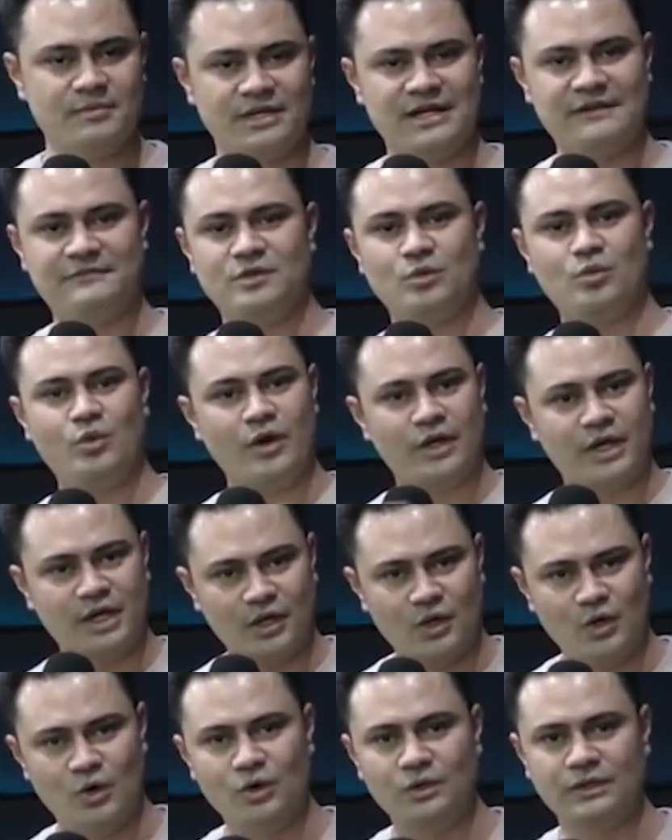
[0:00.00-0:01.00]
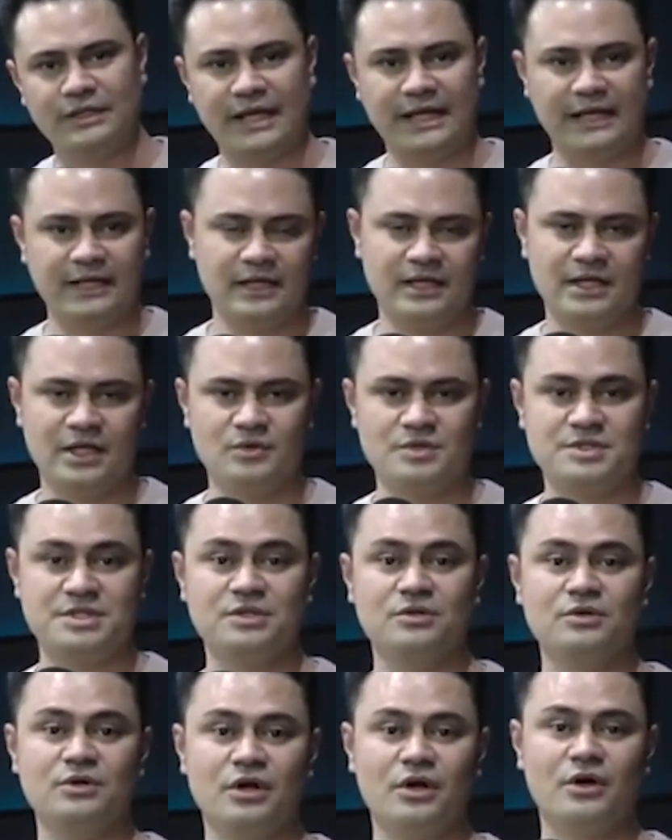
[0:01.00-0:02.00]
But after working all day, he would
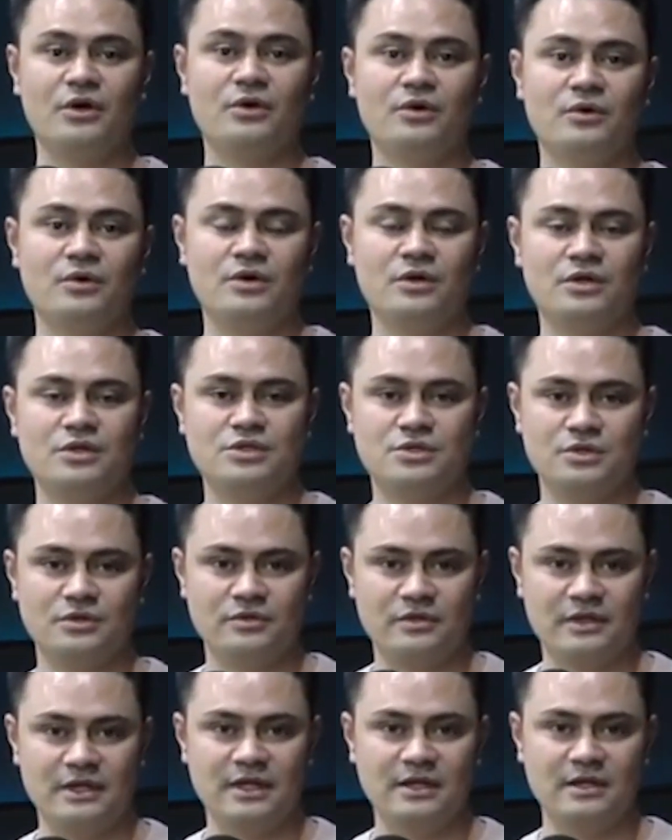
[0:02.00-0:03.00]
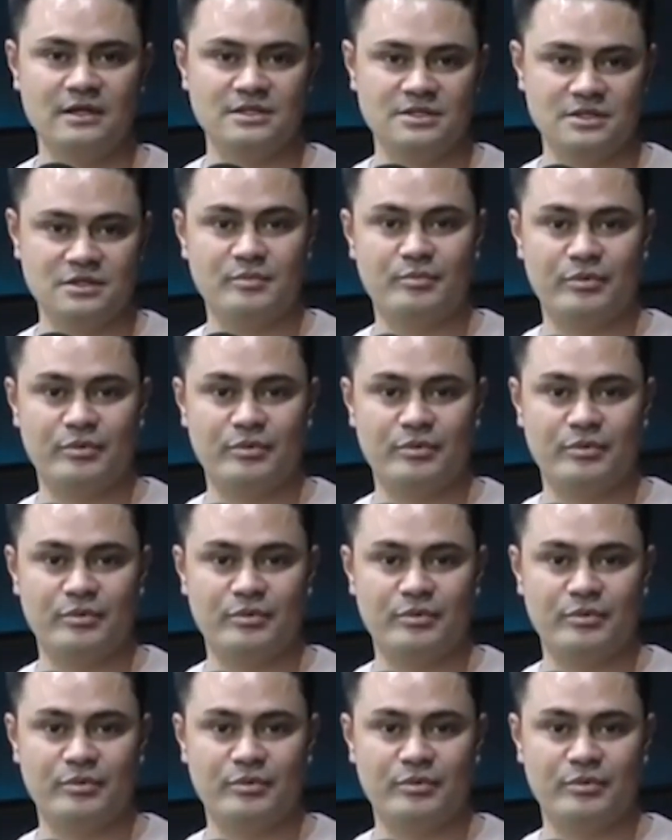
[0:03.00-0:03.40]
still go to the